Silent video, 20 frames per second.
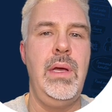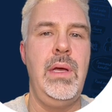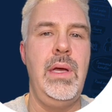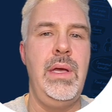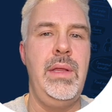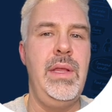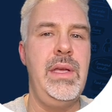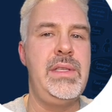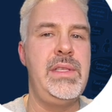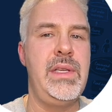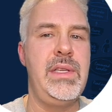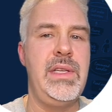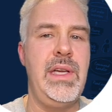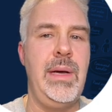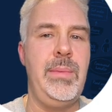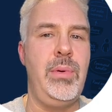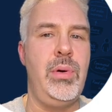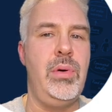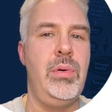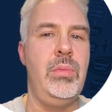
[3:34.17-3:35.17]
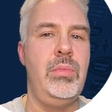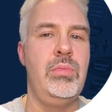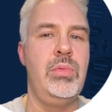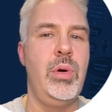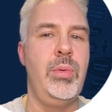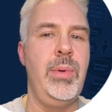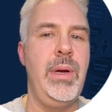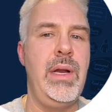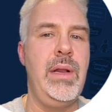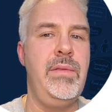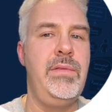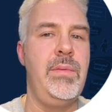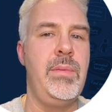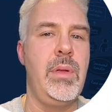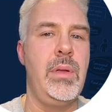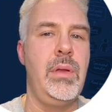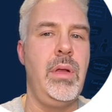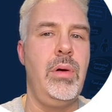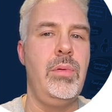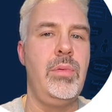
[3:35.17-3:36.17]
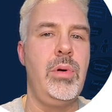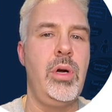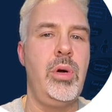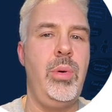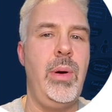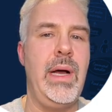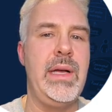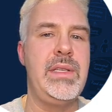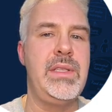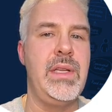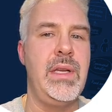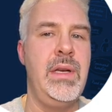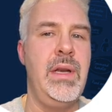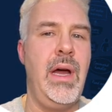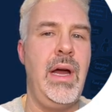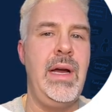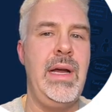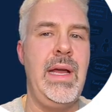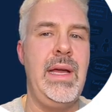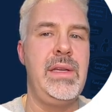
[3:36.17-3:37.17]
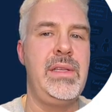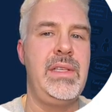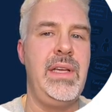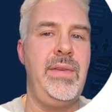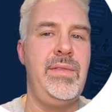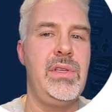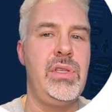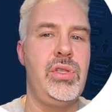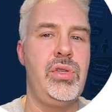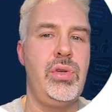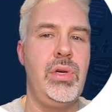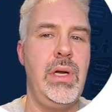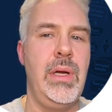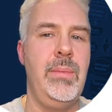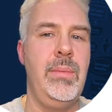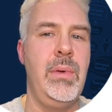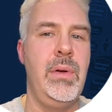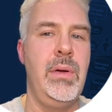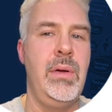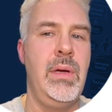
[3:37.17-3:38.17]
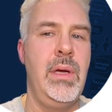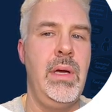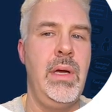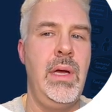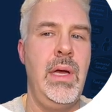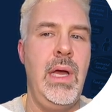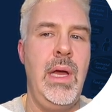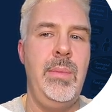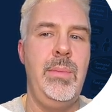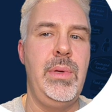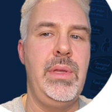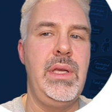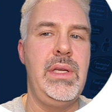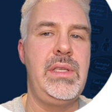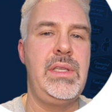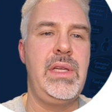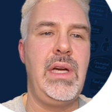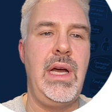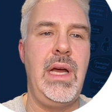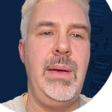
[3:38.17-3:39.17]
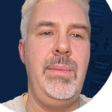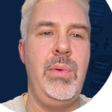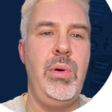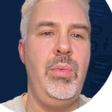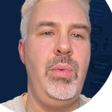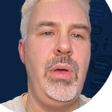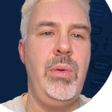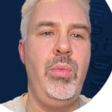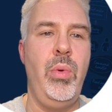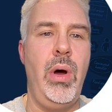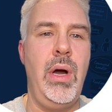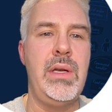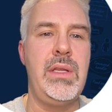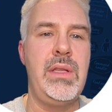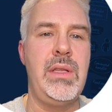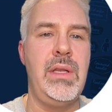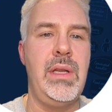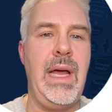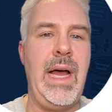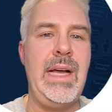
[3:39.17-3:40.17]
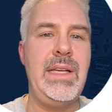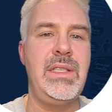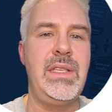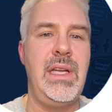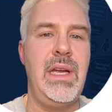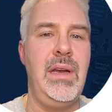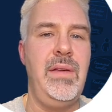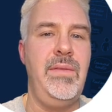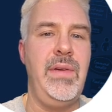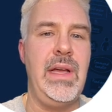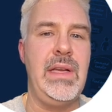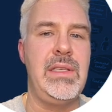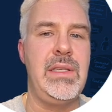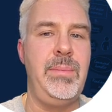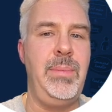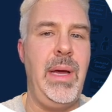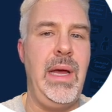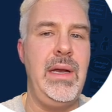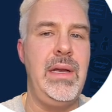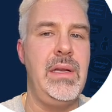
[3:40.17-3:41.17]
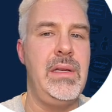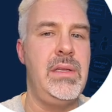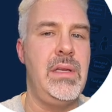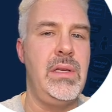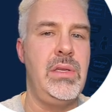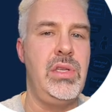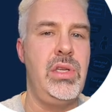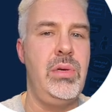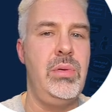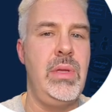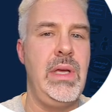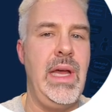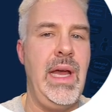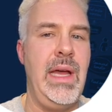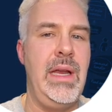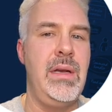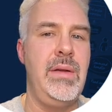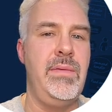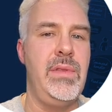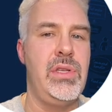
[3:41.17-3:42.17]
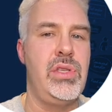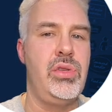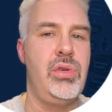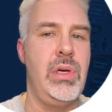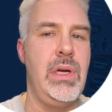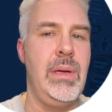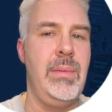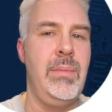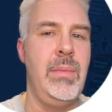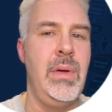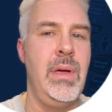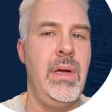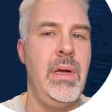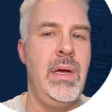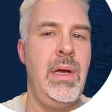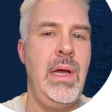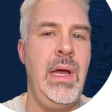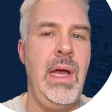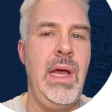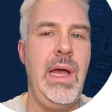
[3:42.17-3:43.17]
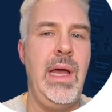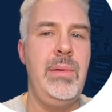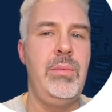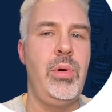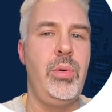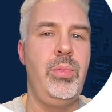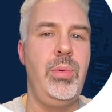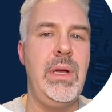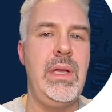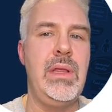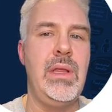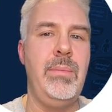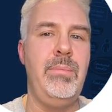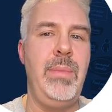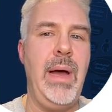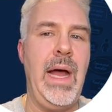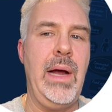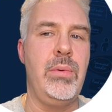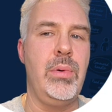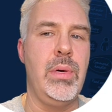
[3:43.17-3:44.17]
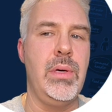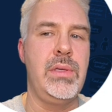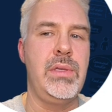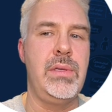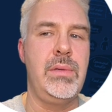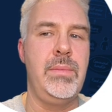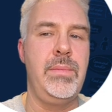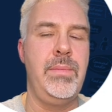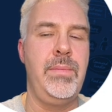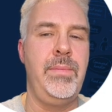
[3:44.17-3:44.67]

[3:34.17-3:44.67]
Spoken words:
In this example, we're reading from the loan request 987 stream, but this time we want the last 10 events appended to the end of the stream, and we'll read them backwards.